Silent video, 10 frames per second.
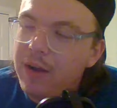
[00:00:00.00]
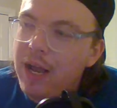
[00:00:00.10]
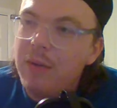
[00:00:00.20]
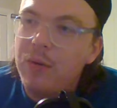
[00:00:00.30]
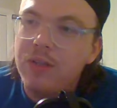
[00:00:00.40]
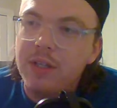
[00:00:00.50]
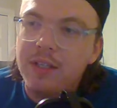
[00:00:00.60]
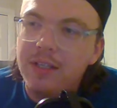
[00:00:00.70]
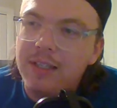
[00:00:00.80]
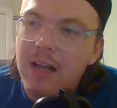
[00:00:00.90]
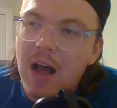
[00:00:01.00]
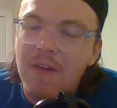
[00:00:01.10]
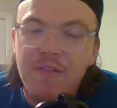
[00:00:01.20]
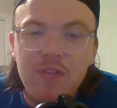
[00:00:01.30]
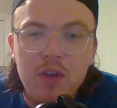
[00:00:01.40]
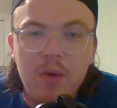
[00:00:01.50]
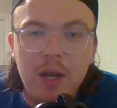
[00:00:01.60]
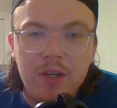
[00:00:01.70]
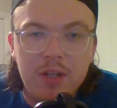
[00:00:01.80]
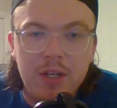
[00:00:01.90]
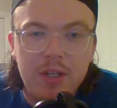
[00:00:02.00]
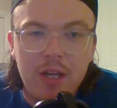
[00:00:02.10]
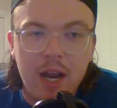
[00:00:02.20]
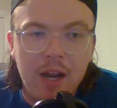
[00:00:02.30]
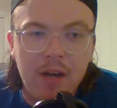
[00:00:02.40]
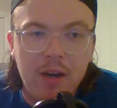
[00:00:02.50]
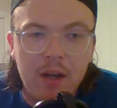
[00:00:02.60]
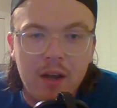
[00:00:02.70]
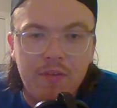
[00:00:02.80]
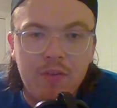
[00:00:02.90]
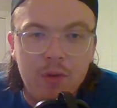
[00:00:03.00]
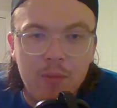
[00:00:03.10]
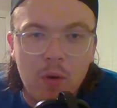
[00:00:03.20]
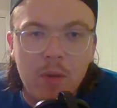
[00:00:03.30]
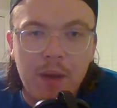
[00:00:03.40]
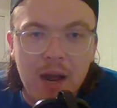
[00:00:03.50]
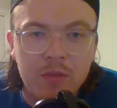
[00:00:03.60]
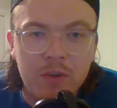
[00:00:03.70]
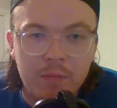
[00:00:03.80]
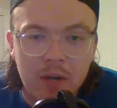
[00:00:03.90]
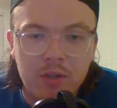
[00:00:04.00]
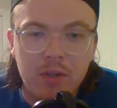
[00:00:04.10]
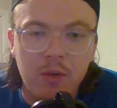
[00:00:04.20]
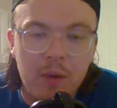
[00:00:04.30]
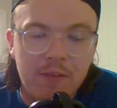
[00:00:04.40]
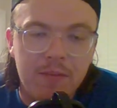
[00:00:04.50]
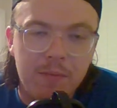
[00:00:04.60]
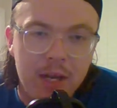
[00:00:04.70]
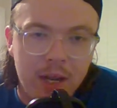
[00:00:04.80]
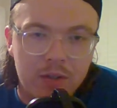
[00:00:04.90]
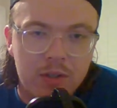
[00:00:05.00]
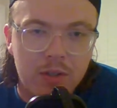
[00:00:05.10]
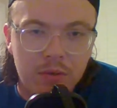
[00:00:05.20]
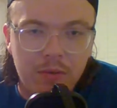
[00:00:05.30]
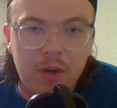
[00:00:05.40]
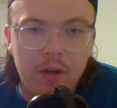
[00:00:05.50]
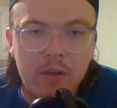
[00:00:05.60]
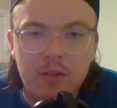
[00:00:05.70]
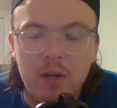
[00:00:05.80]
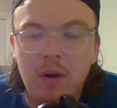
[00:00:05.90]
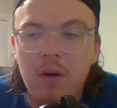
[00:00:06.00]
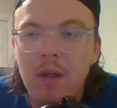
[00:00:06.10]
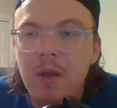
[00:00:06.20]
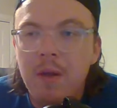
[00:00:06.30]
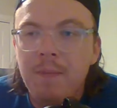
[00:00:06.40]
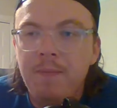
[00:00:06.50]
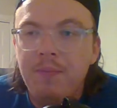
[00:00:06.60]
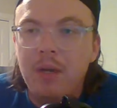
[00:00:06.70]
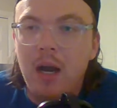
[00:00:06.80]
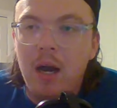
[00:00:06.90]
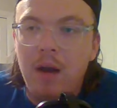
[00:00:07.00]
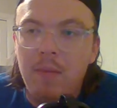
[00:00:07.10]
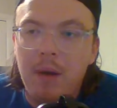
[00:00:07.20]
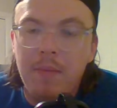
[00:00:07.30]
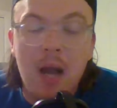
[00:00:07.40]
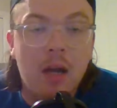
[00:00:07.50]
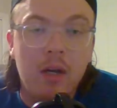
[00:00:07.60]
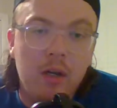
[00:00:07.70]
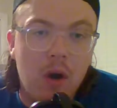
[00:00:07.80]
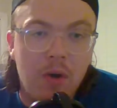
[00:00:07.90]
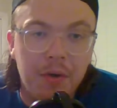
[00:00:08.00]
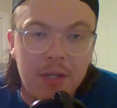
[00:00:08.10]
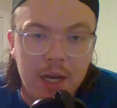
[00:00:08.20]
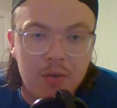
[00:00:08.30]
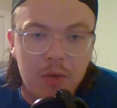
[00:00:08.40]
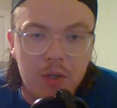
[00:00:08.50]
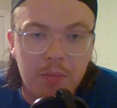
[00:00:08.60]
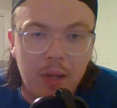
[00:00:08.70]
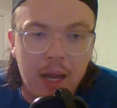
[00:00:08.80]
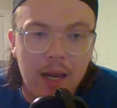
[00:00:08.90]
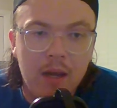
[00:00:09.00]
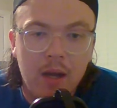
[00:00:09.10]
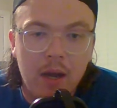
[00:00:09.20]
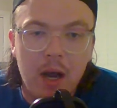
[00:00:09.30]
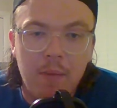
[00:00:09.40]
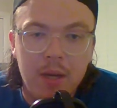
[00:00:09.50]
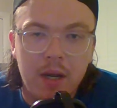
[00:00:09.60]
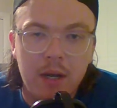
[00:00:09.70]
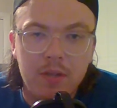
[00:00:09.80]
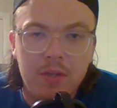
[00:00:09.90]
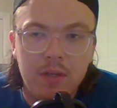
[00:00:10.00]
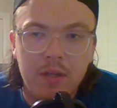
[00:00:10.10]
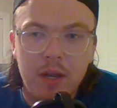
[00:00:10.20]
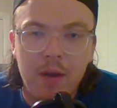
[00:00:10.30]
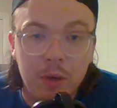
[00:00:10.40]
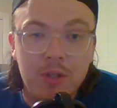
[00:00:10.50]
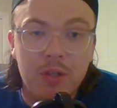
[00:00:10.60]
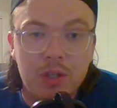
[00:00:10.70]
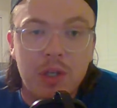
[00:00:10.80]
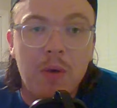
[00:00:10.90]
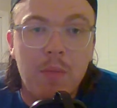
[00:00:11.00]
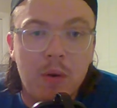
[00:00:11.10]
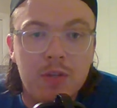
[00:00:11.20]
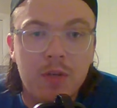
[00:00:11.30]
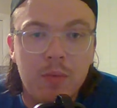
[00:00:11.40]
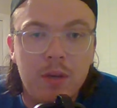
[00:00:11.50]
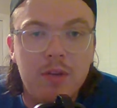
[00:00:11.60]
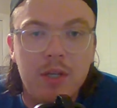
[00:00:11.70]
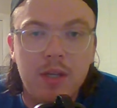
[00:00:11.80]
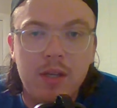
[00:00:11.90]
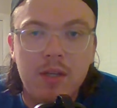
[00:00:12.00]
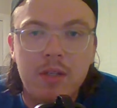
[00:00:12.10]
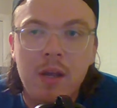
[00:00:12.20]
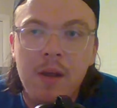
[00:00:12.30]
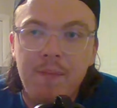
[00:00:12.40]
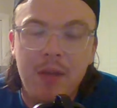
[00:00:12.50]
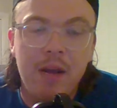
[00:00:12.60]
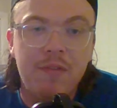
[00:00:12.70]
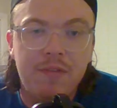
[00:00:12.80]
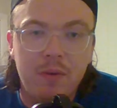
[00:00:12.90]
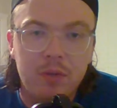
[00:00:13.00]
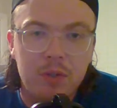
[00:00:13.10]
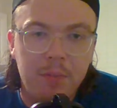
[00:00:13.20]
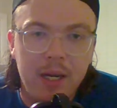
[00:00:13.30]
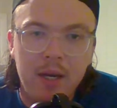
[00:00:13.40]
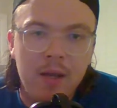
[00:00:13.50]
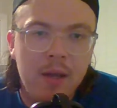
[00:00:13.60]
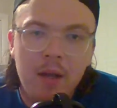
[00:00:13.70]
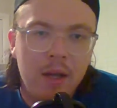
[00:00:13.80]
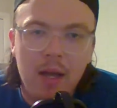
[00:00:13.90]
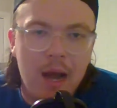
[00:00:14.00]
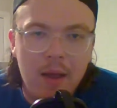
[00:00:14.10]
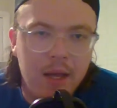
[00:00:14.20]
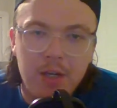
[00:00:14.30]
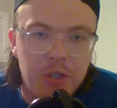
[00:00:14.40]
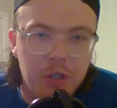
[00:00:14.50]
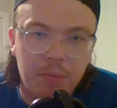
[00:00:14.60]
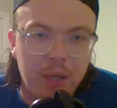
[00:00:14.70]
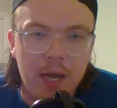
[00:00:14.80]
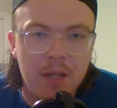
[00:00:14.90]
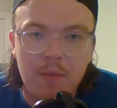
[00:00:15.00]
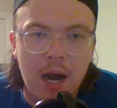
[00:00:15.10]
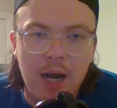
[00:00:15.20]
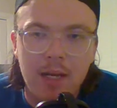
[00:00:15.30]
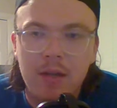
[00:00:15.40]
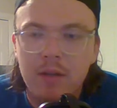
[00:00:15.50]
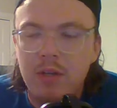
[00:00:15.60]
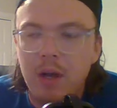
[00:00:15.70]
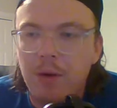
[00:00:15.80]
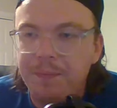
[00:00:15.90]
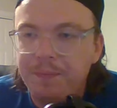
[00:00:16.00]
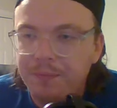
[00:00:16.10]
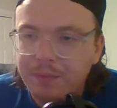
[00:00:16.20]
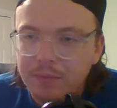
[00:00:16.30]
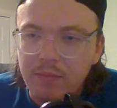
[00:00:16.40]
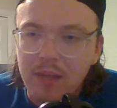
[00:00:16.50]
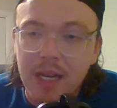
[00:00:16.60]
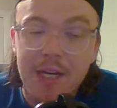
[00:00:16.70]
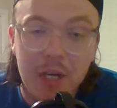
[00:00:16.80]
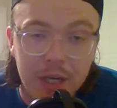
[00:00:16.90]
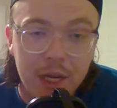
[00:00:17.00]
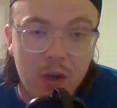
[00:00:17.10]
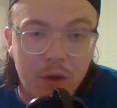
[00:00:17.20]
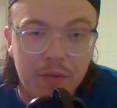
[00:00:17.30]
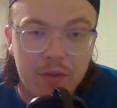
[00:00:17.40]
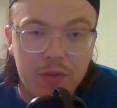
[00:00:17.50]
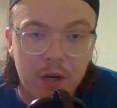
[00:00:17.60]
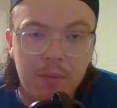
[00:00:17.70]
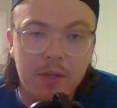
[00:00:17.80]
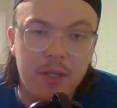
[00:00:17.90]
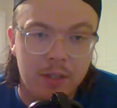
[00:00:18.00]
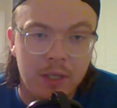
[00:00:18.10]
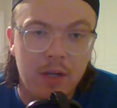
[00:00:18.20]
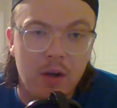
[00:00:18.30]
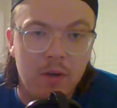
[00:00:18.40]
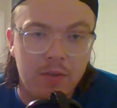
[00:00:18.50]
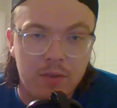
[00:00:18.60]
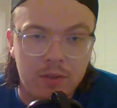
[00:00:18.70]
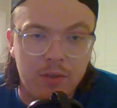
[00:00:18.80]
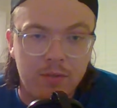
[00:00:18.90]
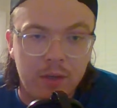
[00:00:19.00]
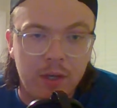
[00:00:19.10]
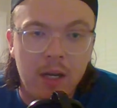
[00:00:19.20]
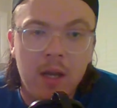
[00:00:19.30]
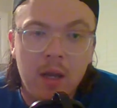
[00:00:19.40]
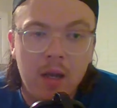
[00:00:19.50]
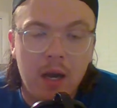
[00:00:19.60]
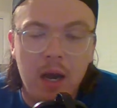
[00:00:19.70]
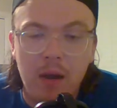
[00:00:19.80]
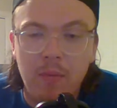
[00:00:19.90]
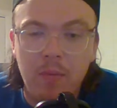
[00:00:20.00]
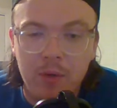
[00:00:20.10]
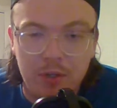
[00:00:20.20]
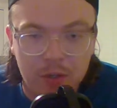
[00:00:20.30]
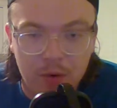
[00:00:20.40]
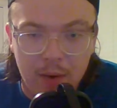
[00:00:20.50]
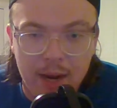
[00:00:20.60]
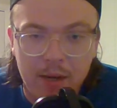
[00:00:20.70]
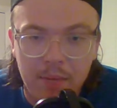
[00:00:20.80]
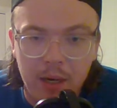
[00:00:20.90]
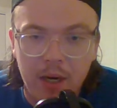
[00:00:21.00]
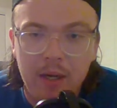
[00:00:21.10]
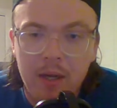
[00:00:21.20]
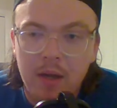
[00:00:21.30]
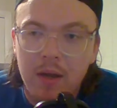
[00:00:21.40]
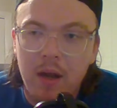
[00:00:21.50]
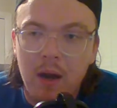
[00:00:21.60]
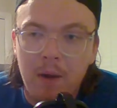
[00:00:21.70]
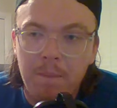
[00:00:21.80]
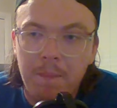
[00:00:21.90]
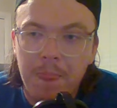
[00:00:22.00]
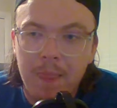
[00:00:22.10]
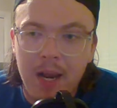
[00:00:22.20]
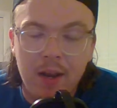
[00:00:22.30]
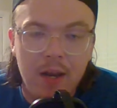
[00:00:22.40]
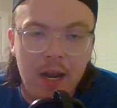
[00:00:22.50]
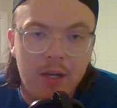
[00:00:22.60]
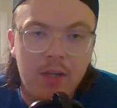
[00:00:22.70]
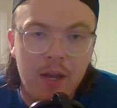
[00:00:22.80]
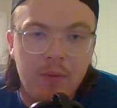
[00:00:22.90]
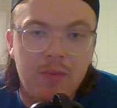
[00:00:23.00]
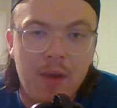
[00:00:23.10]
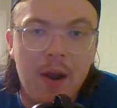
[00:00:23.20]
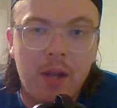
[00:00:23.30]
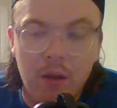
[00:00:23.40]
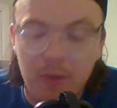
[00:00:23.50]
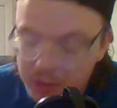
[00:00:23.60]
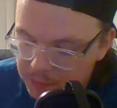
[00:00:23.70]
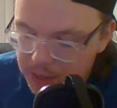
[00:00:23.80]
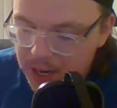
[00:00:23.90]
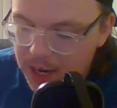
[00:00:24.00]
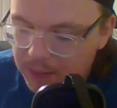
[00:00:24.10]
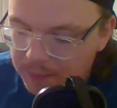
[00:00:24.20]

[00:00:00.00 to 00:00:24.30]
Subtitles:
was a few inches and a few more pounds of muscle away from being a slew foot. So I'm not going to call it a dangerous play because it was in slow motion where you see this. In full speed, he's just playing the body. So he does get called for the trip. Doesn't get called for the slew foot, which is great. But it was very close to being